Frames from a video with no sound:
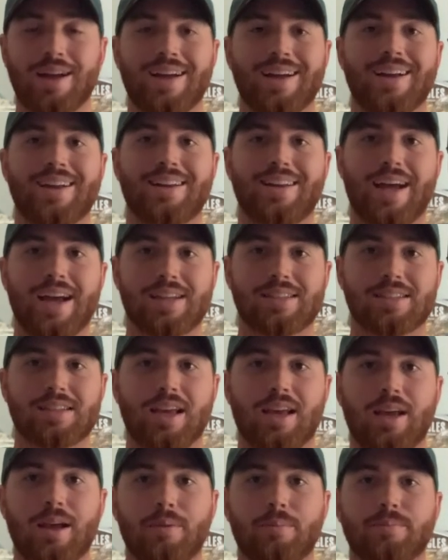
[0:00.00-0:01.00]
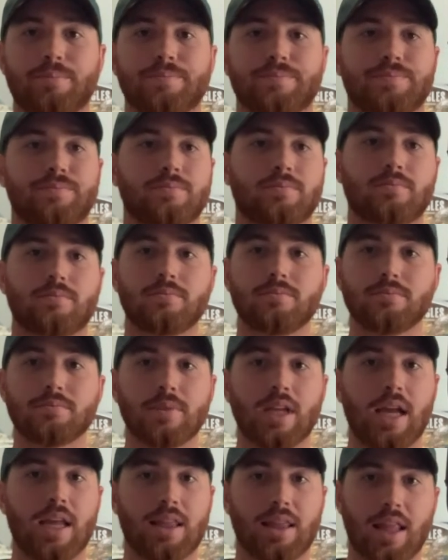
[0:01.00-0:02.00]
Next game
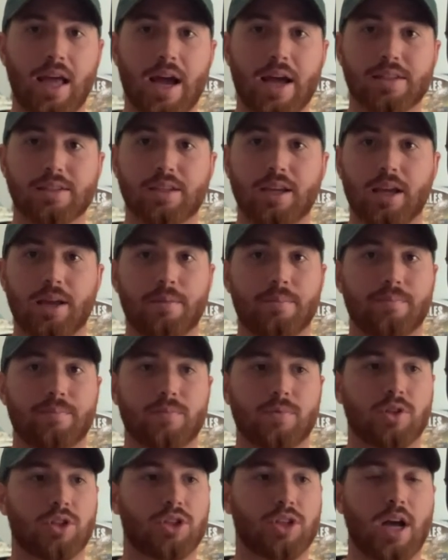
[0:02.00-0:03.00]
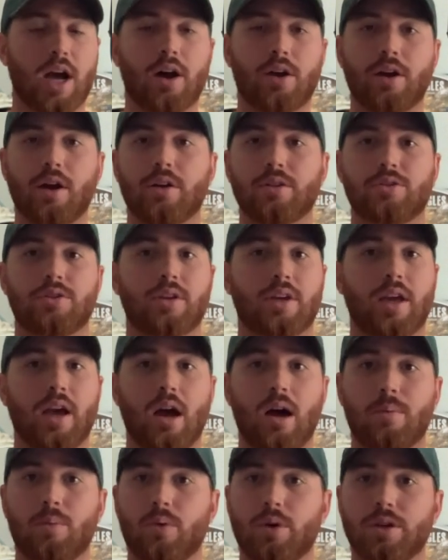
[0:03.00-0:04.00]
and last game, shout out to the
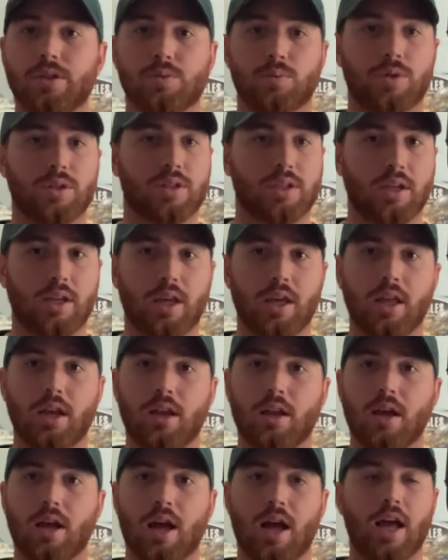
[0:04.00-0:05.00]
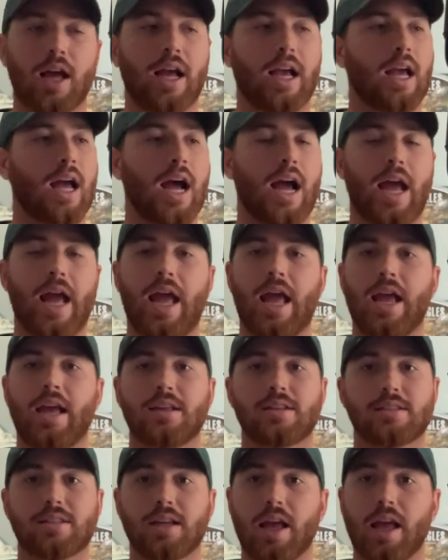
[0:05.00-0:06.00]
Cowboys once again. I
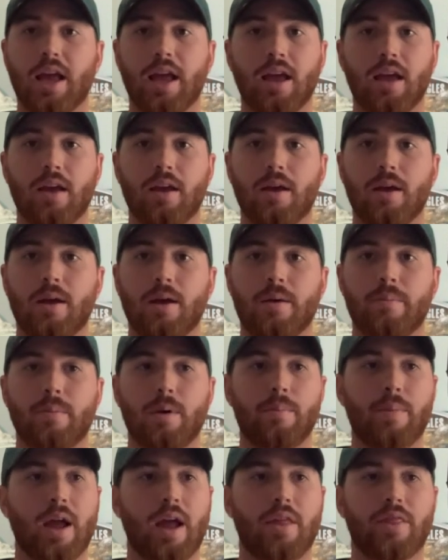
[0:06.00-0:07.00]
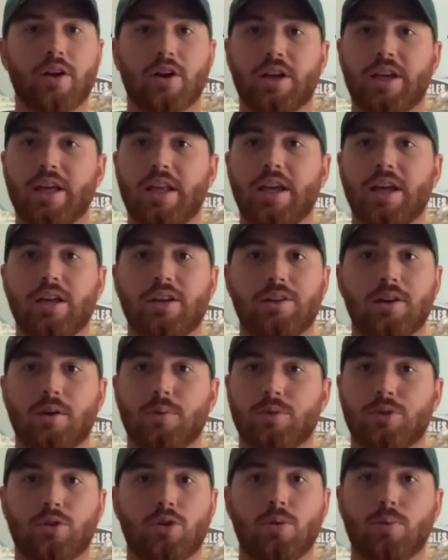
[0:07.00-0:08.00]
hate saying it, but man, they're getting it done
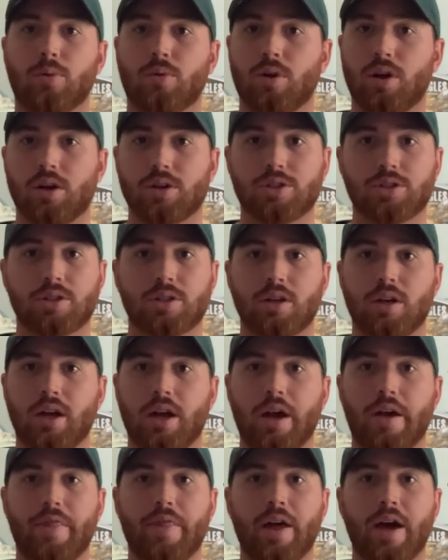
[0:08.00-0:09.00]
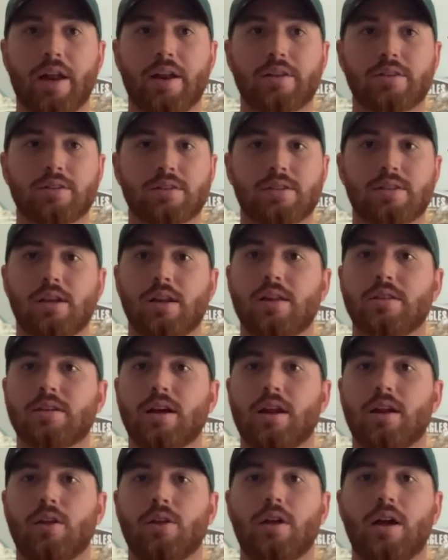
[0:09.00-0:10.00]
with Cooper Rush, and that is a sentence
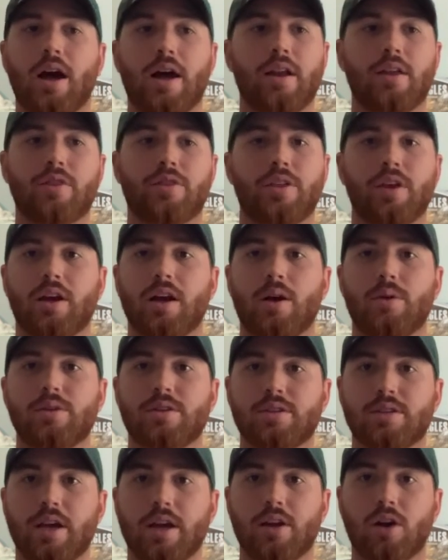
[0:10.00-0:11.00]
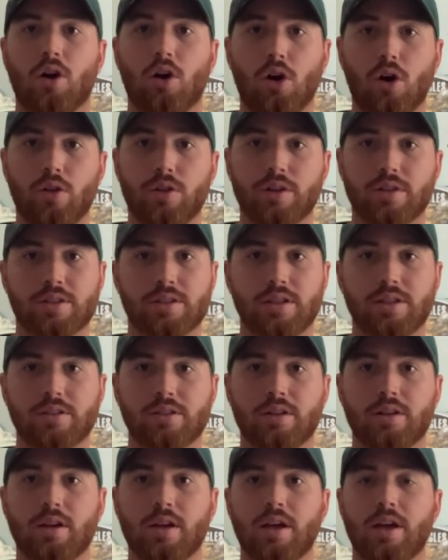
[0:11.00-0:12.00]
I didn't think I would say at all this season.